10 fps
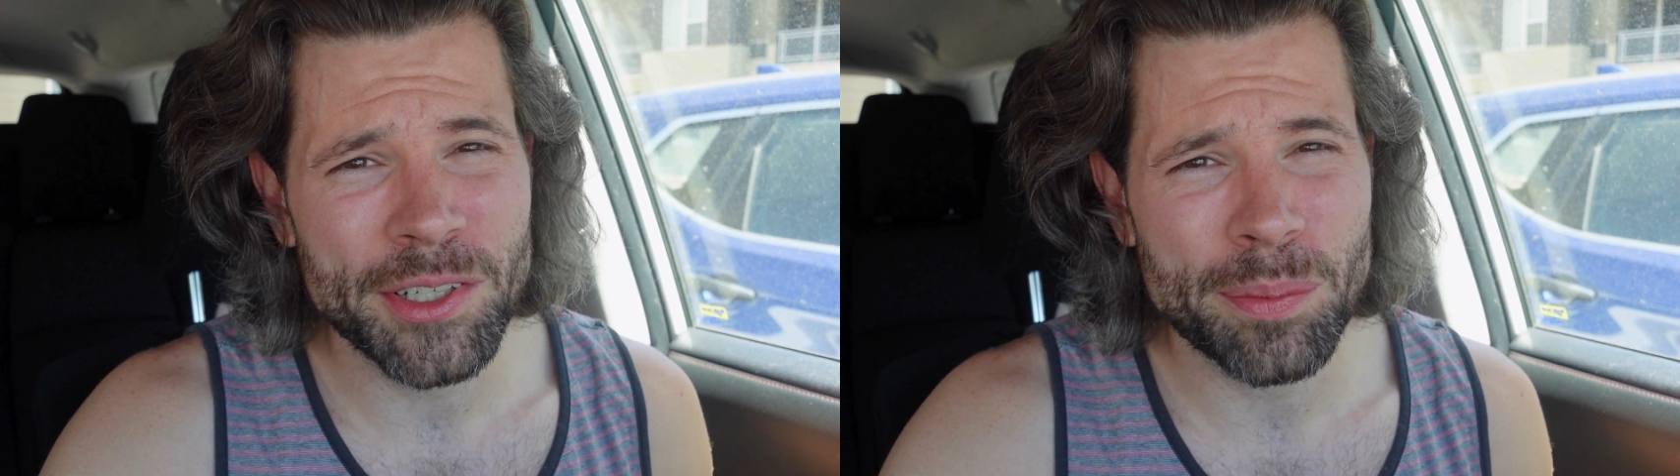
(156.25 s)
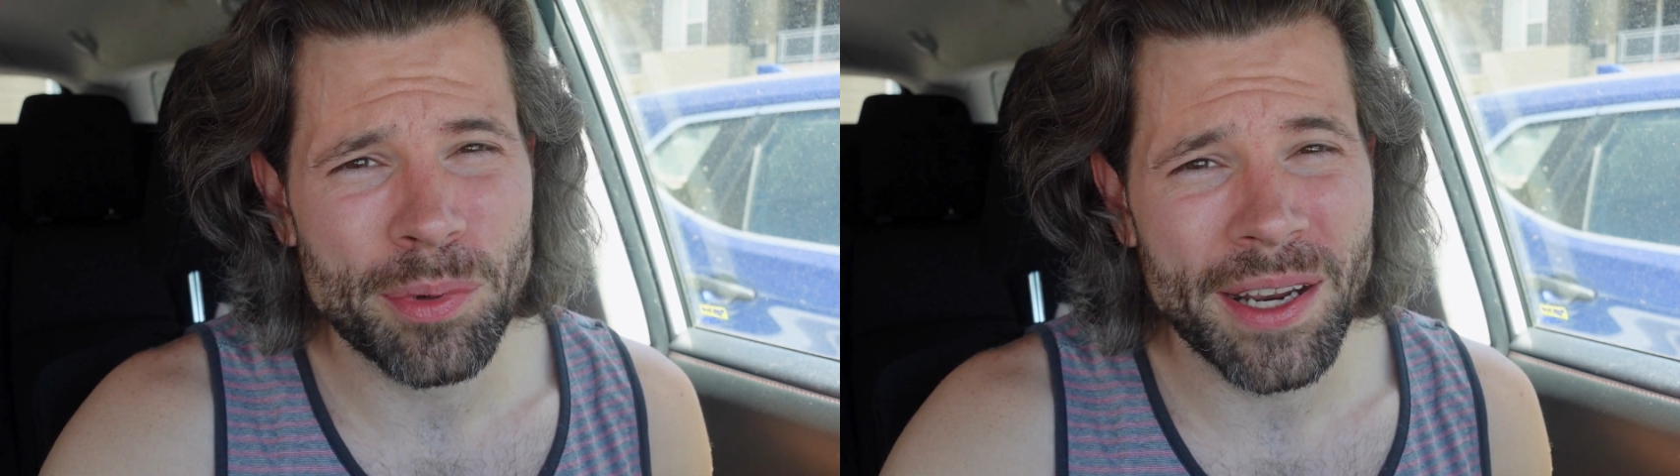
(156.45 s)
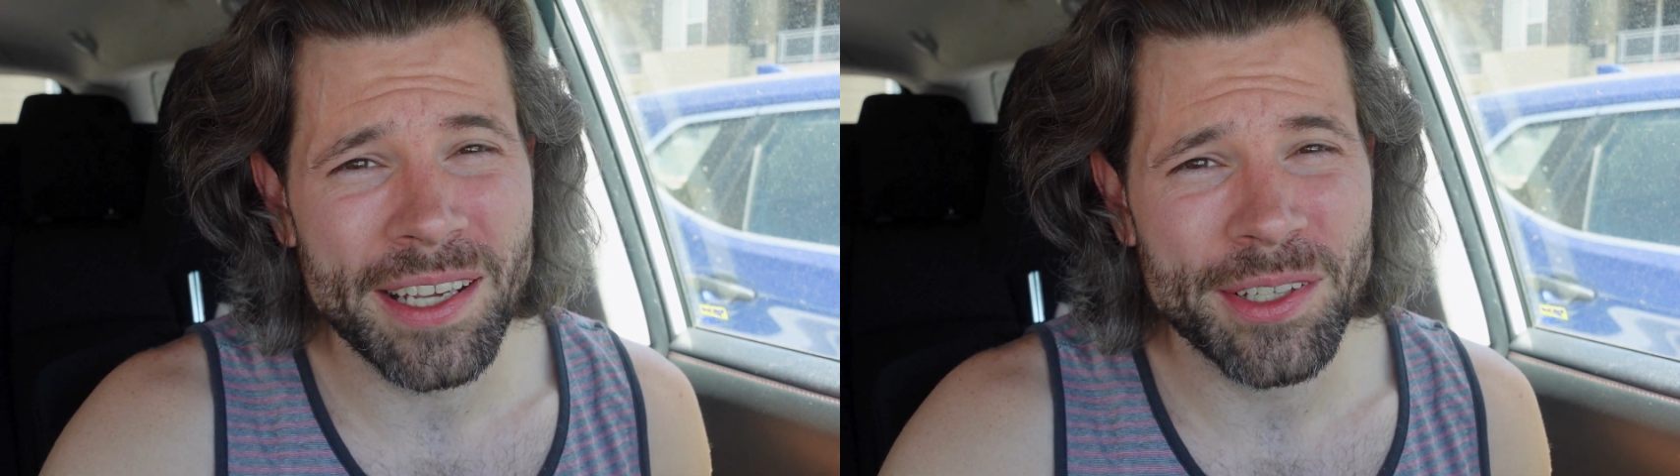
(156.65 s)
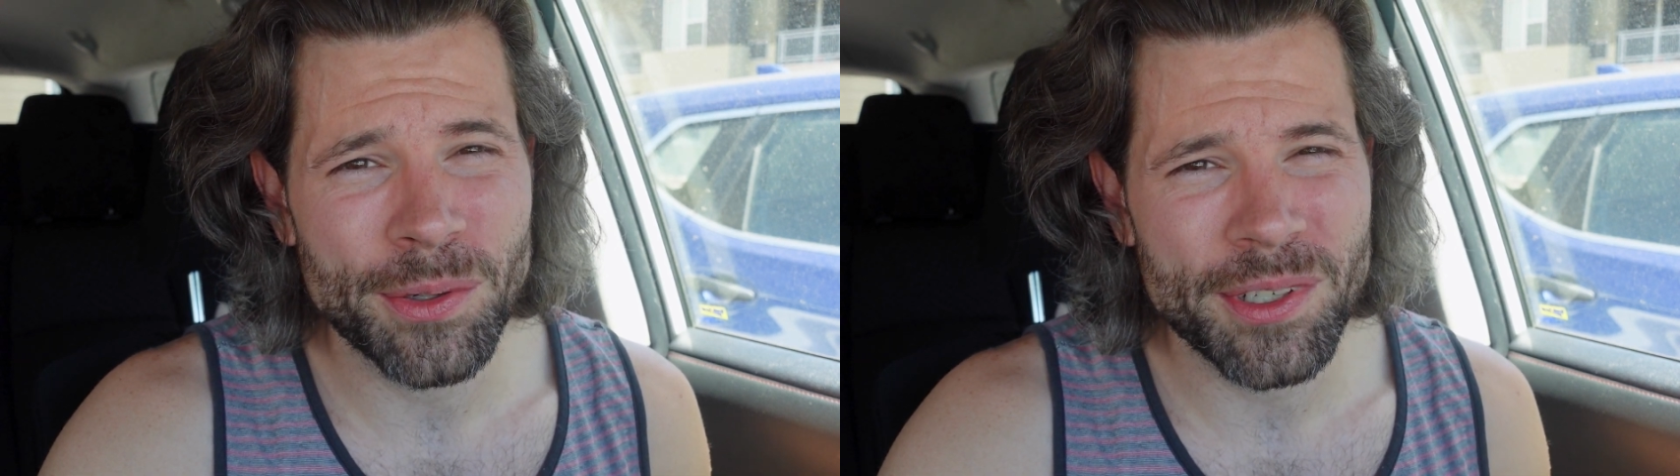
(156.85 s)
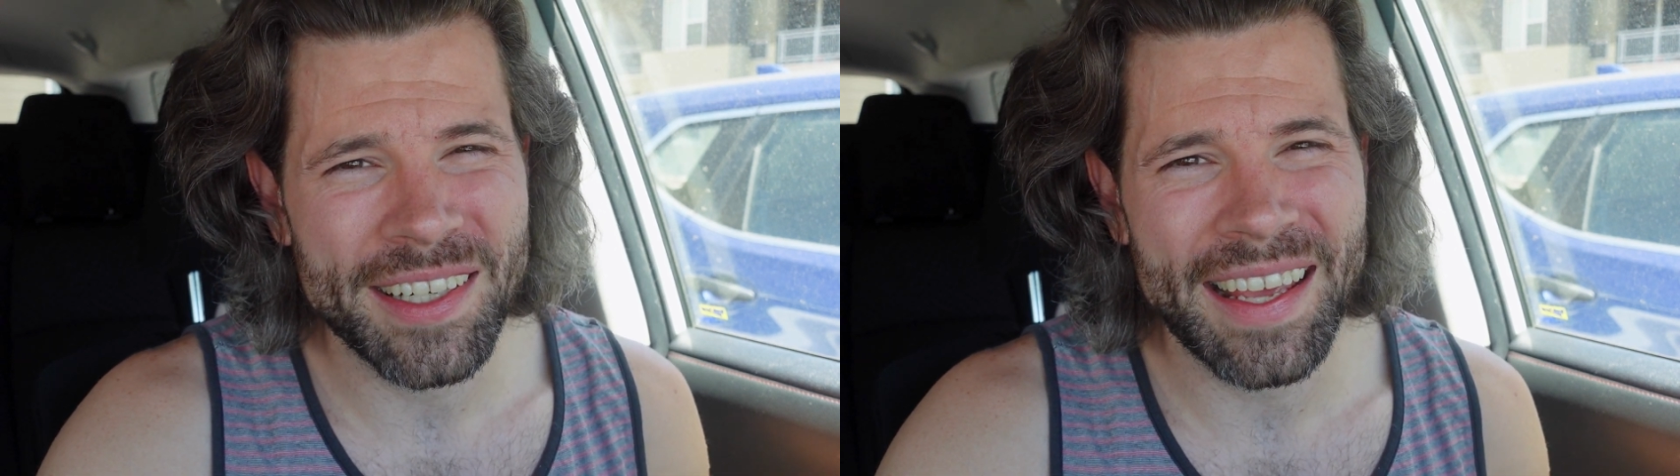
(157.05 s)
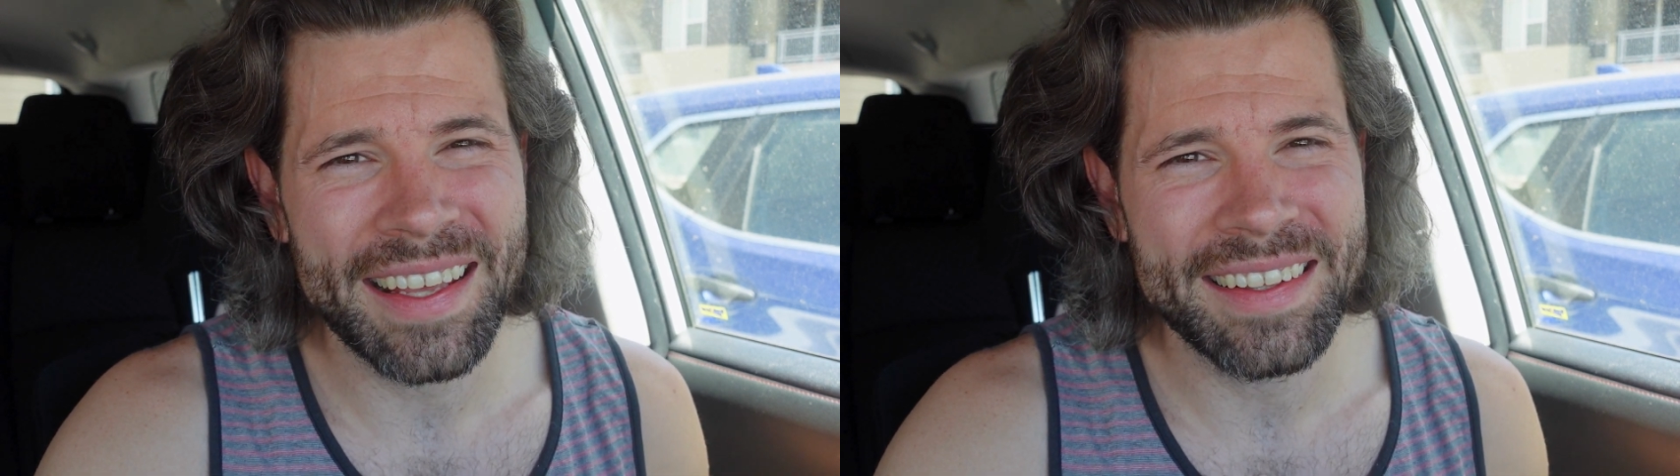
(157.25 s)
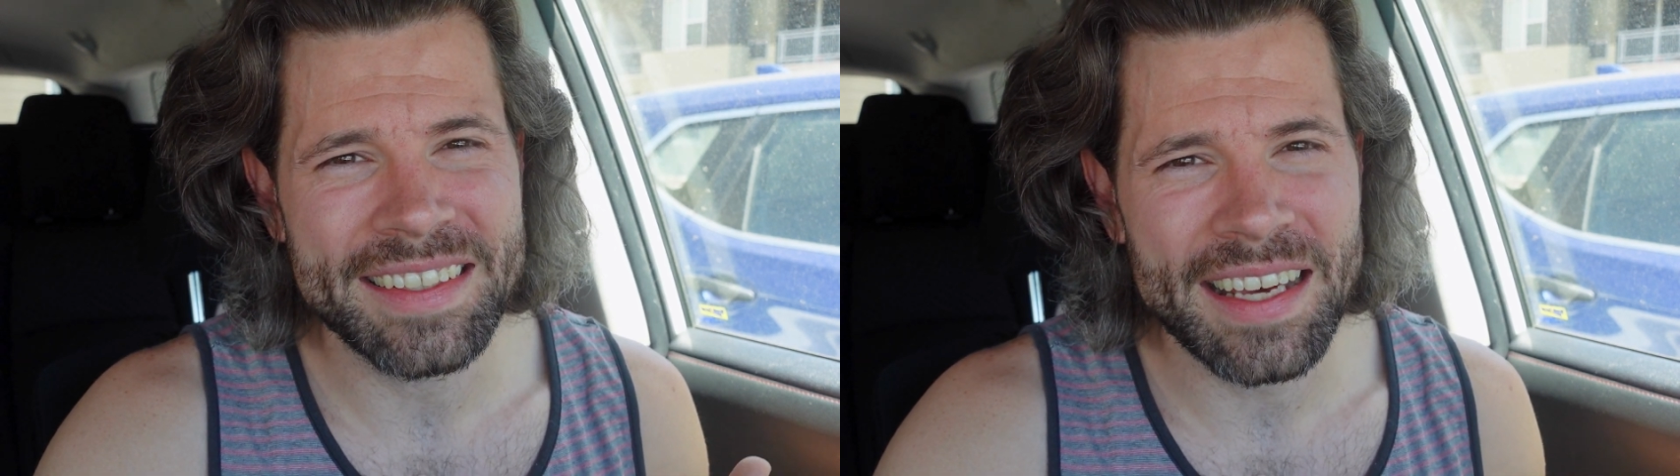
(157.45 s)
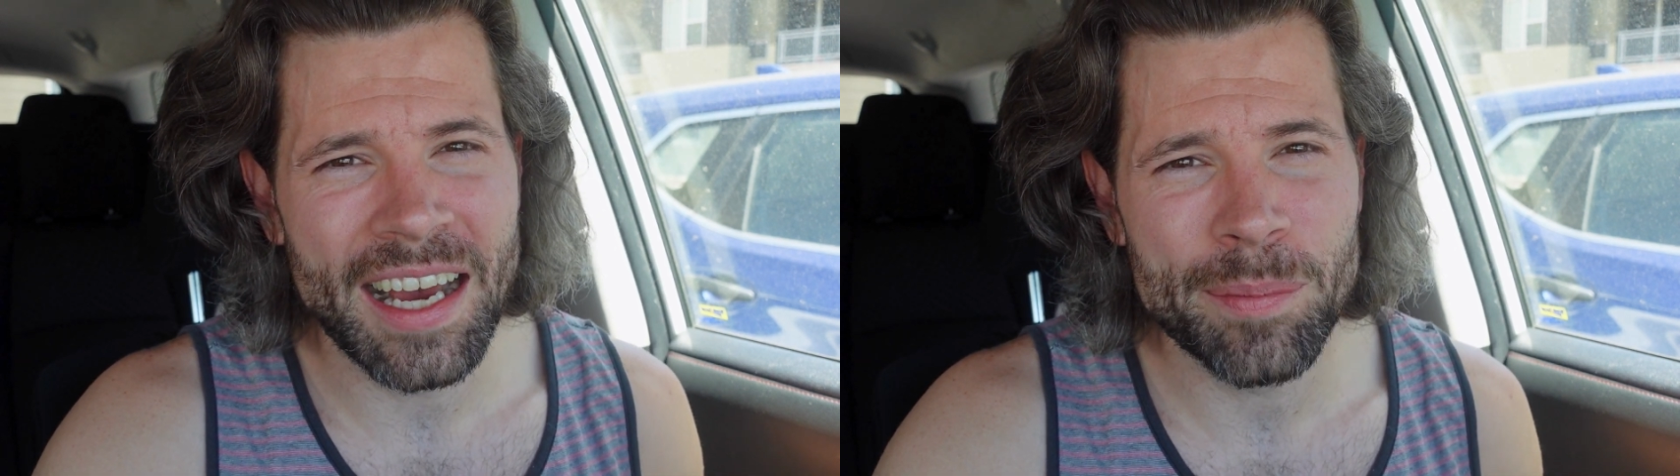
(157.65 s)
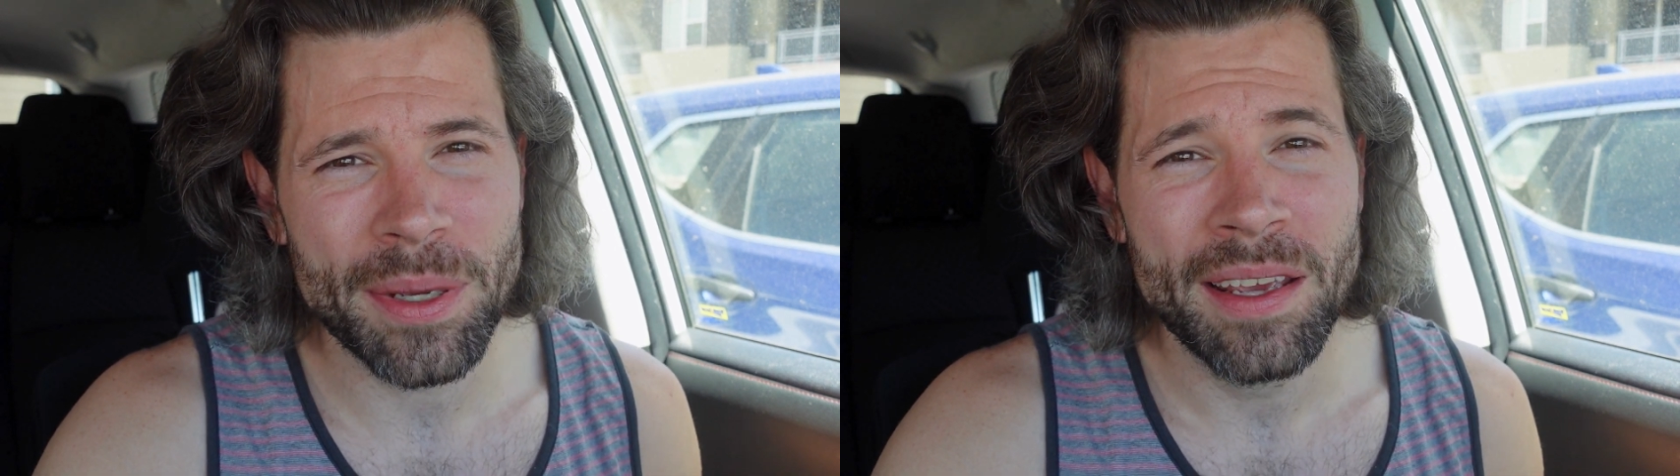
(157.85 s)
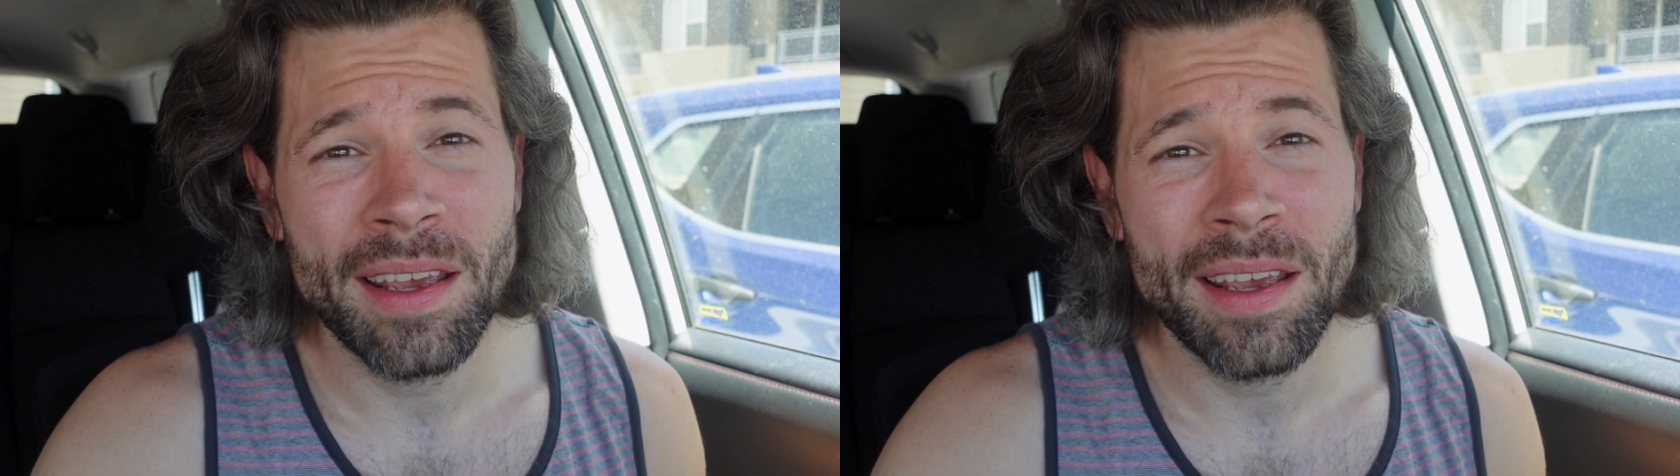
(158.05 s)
to break in order to gain the top,